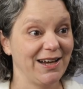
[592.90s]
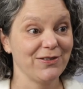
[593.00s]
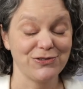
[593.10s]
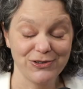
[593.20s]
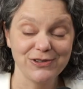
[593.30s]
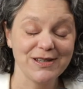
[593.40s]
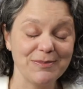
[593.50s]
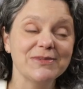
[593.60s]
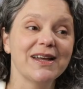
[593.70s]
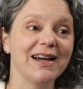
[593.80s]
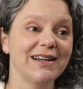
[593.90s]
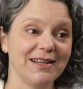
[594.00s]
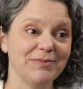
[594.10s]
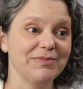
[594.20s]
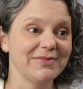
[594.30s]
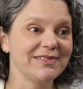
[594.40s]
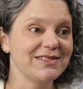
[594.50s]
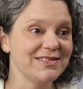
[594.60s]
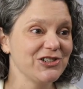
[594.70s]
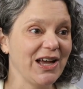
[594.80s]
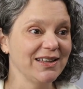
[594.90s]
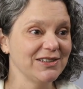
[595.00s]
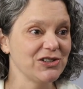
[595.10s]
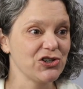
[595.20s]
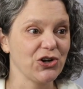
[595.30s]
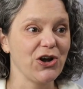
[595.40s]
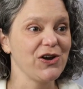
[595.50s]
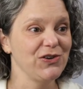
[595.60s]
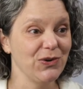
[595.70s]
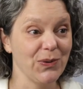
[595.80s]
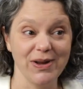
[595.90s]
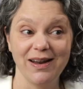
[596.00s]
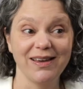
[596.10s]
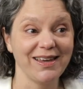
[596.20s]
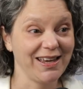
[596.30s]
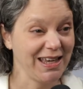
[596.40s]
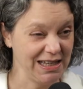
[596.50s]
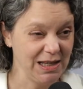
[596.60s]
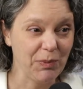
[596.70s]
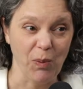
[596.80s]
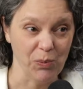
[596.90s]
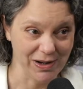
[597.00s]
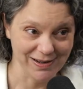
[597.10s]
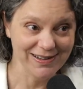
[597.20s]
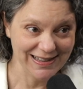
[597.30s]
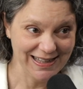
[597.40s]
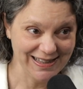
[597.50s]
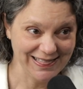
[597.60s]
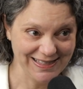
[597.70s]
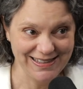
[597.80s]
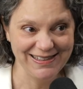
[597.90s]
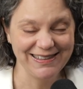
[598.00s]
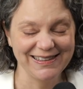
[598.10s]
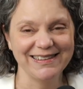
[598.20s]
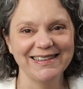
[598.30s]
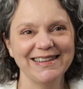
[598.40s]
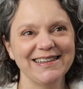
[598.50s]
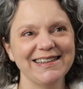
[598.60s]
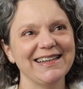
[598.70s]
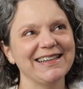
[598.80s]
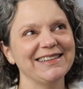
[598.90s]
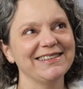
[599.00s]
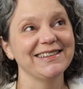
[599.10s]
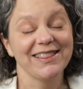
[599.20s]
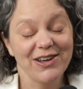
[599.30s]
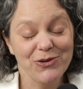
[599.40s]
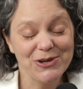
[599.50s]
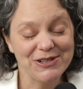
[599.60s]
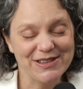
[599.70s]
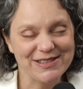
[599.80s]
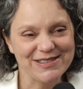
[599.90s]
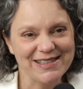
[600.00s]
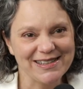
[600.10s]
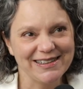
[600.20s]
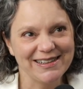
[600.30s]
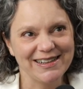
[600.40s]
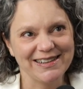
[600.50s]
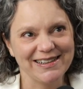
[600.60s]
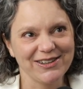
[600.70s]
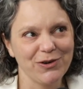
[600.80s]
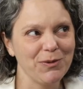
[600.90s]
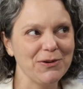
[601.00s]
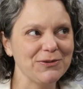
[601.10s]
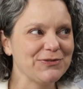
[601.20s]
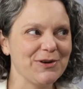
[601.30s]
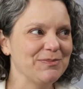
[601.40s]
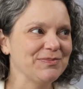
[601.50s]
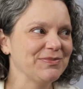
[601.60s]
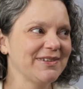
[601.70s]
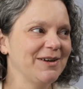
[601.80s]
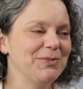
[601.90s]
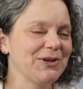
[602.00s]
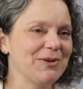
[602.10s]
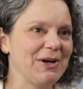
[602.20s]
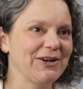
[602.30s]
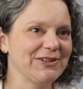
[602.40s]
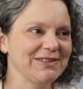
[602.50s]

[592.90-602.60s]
after some time, challenged her, are you going to keep wearing that thing? And, and according to this uh, quote from a book about